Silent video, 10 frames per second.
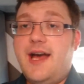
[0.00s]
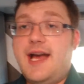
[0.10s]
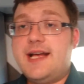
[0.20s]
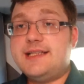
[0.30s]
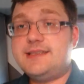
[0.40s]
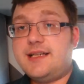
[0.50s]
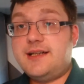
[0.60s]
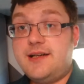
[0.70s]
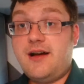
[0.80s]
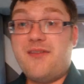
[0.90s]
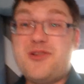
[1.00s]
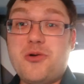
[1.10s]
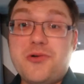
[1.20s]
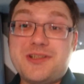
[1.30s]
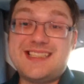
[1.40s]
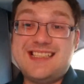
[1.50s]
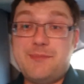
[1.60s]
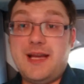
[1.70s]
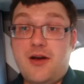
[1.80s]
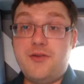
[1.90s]
and of course, to
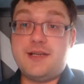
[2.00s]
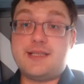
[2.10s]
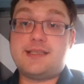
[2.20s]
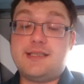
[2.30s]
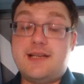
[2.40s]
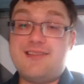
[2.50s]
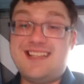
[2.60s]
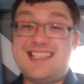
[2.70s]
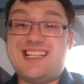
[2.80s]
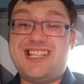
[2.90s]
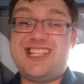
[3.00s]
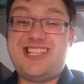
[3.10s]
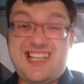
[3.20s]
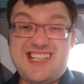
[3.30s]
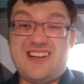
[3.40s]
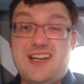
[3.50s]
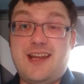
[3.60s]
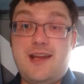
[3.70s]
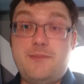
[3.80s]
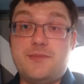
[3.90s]
be honest, there is a shit ton of
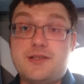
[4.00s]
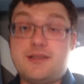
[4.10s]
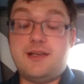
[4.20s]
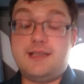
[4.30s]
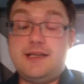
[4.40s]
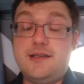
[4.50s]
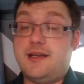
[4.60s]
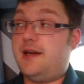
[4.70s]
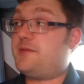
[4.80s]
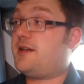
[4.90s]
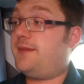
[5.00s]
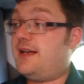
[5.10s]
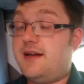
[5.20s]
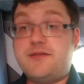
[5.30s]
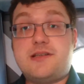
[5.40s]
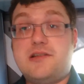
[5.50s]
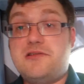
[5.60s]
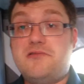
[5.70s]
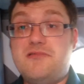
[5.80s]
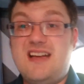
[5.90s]
games, decent games coming out,
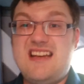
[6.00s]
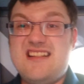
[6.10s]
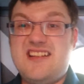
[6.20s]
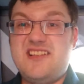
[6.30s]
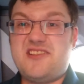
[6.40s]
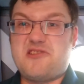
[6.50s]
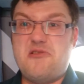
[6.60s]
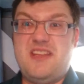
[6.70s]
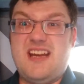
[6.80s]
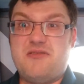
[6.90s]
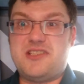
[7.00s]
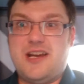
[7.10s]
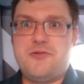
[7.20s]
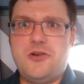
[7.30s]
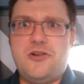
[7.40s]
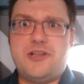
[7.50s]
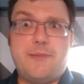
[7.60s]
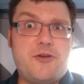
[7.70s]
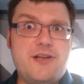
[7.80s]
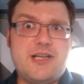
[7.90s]
so screw the outside world,
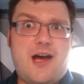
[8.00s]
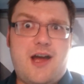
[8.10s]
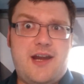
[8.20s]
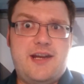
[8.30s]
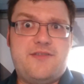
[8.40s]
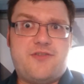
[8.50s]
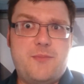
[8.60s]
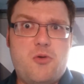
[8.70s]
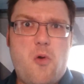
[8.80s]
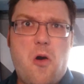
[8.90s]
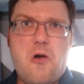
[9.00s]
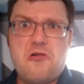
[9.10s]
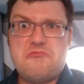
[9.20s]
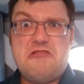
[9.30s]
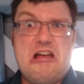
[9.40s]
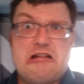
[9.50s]
I'm going to hide from you all.